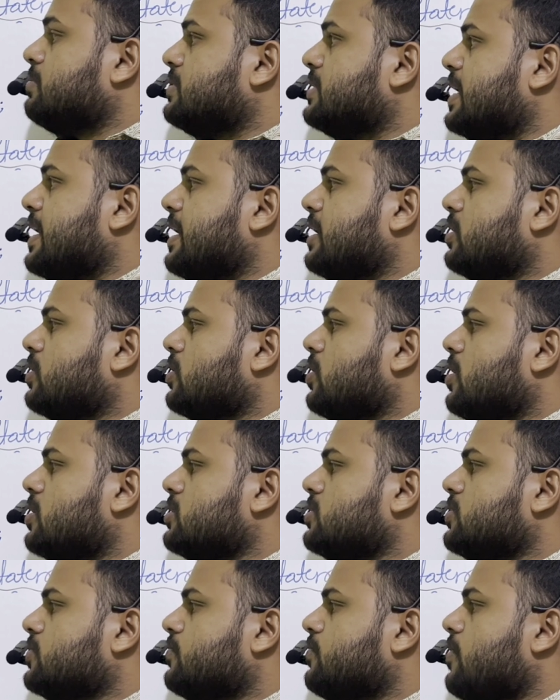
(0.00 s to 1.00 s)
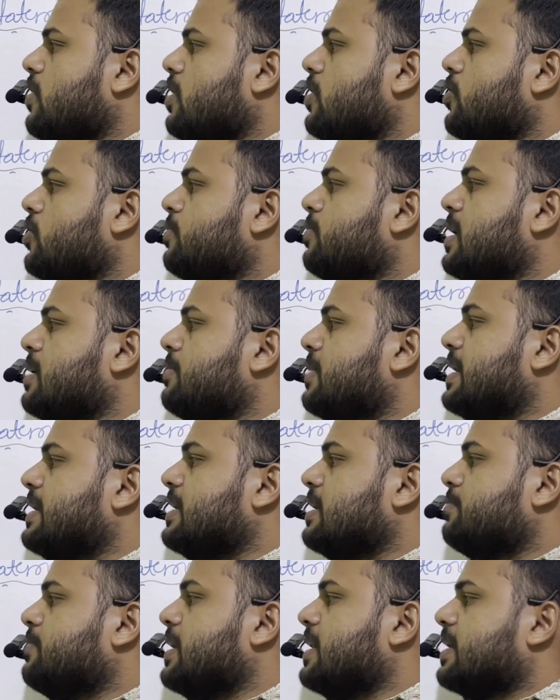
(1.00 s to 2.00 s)
from select clause followed by
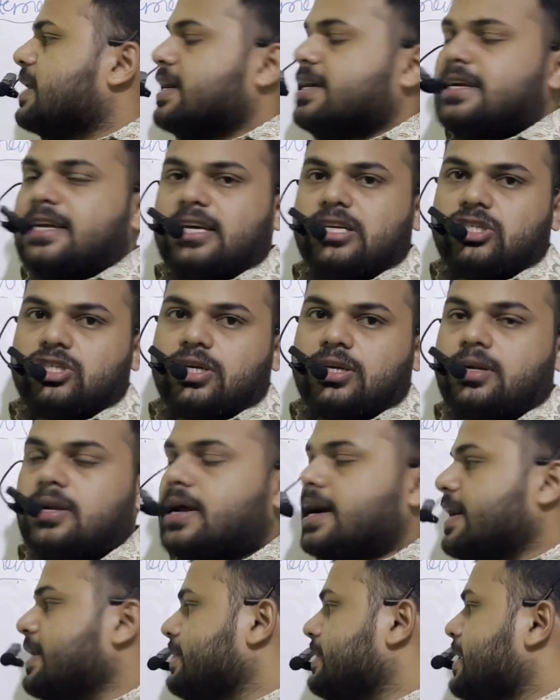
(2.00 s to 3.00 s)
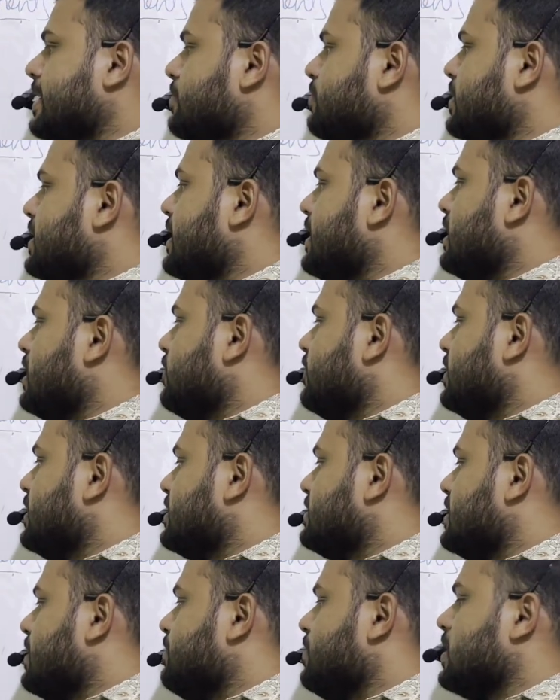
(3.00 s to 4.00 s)
multiple condition and terminating with
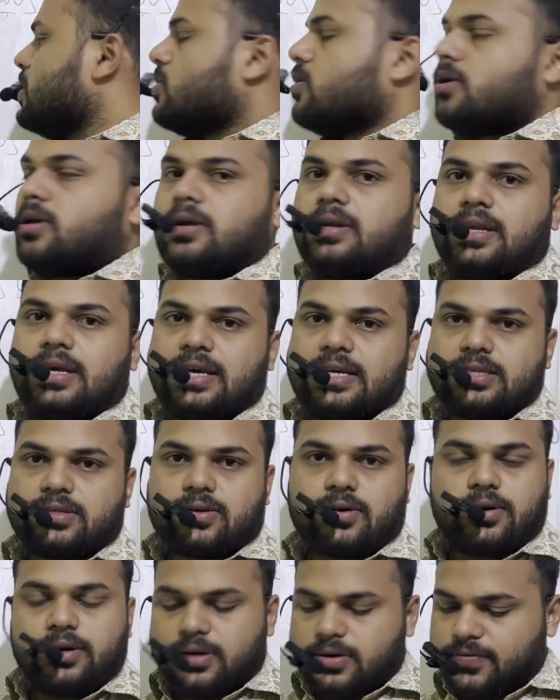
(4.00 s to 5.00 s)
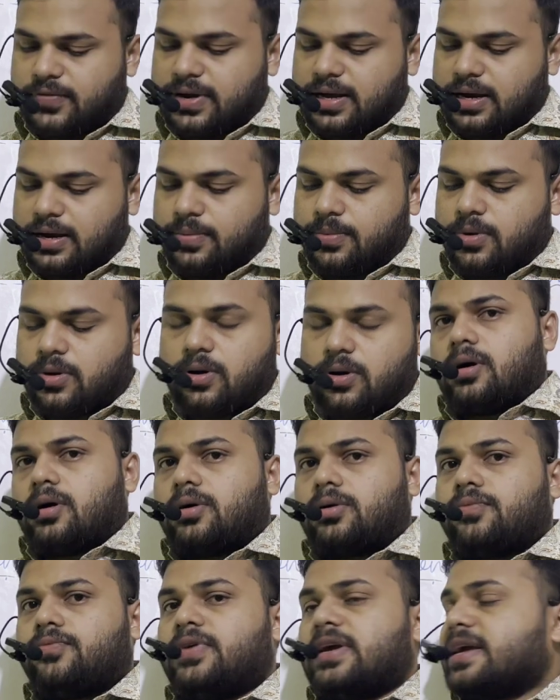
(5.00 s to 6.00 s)
a semicolon is called query.
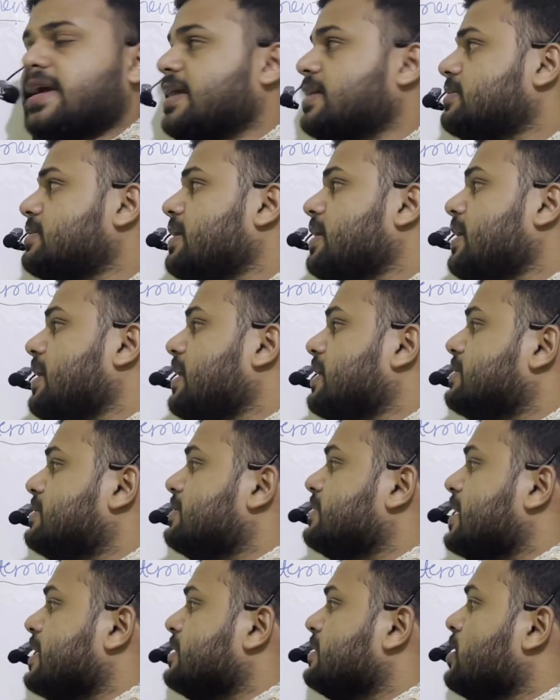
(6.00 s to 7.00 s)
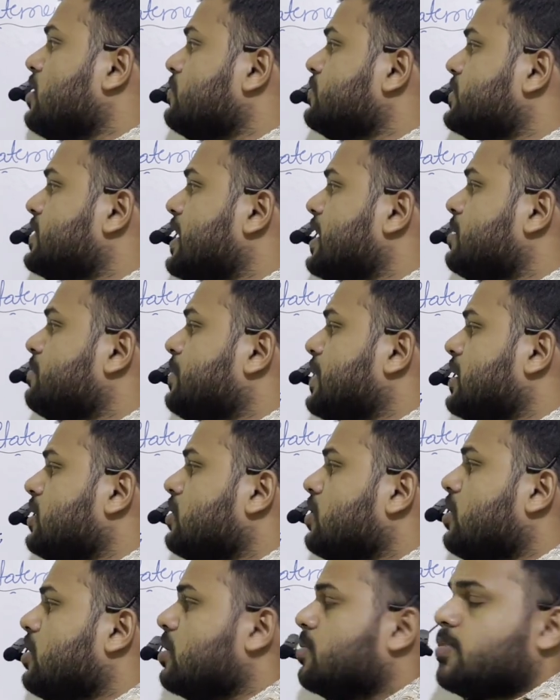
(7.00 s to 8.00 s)
Or we can say a set of
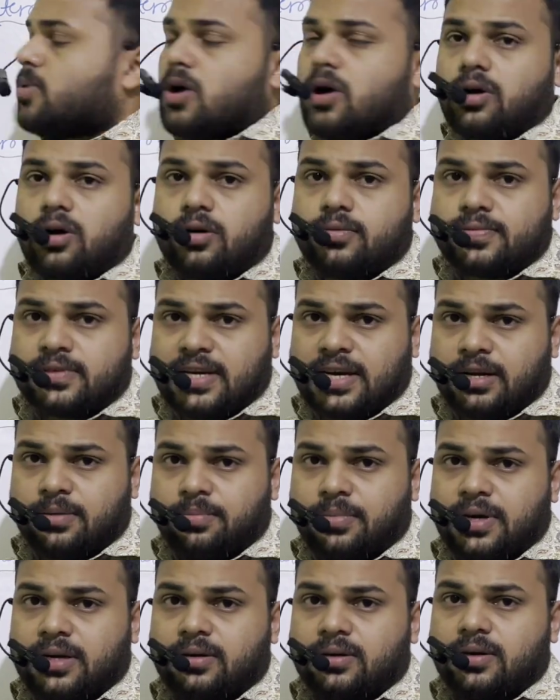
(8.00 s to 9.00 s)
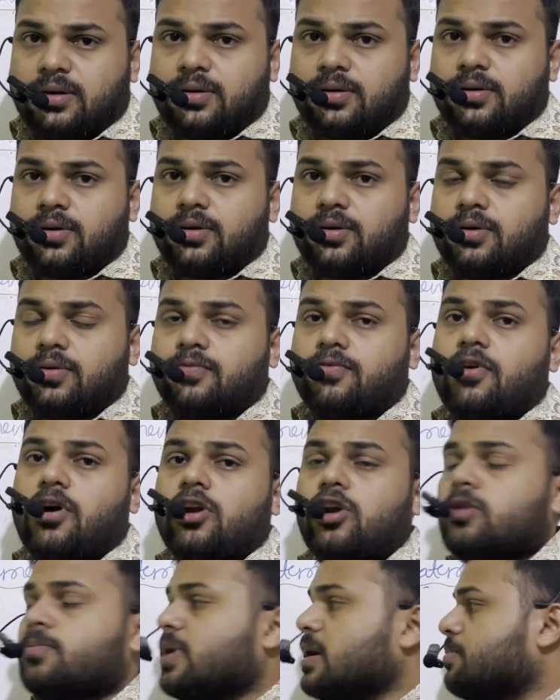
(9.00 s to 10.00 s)
statement or block of statement
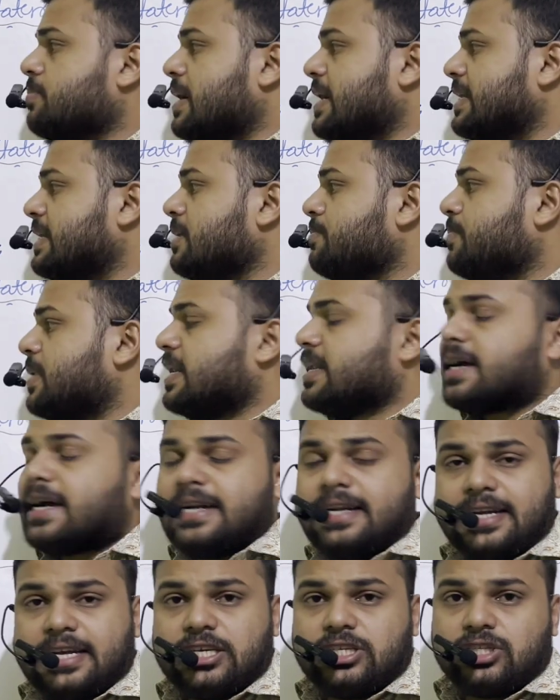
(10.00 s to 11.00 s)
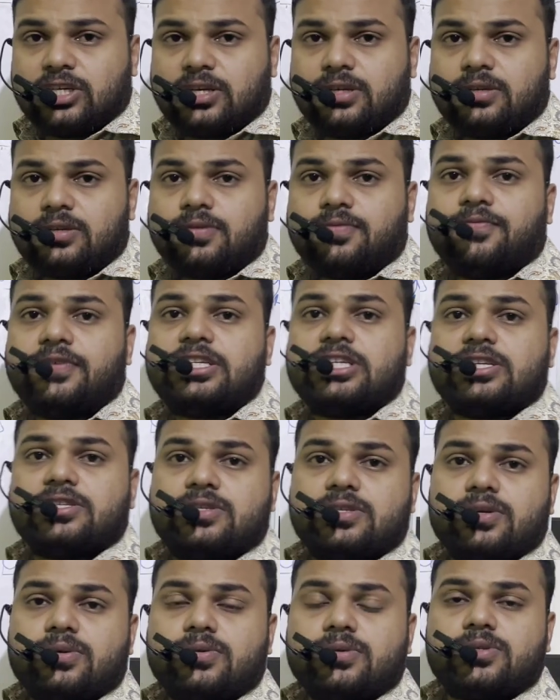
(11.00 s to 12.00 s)
followed by multiple condition which
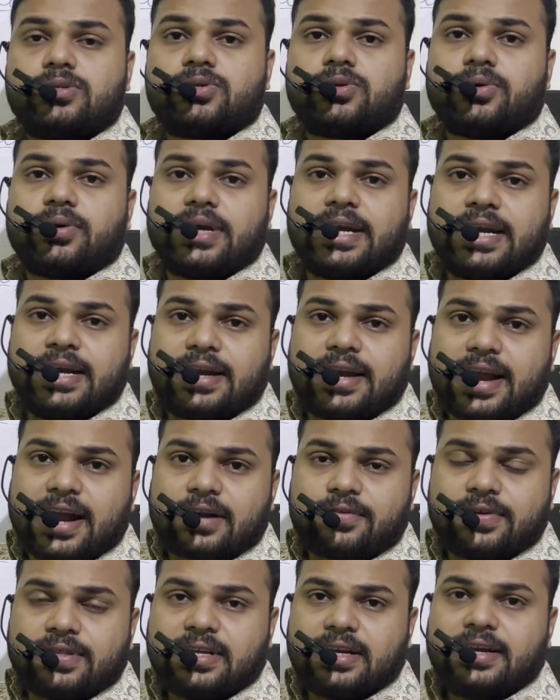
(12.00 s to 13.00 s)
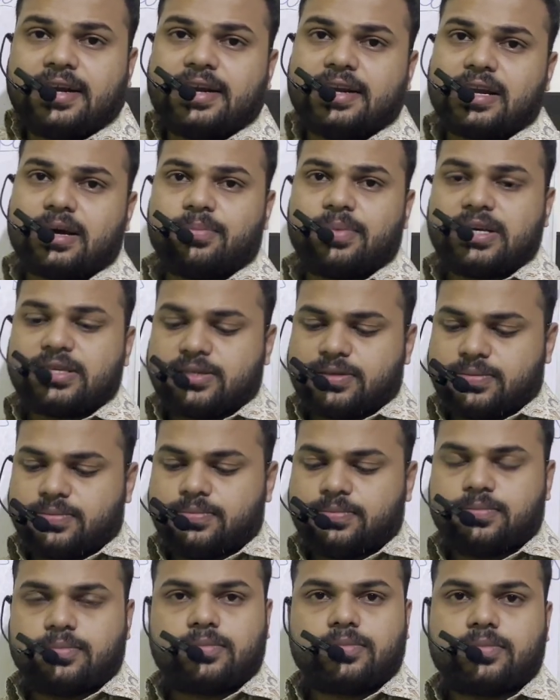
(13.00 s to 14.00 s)
is used to interact with the database.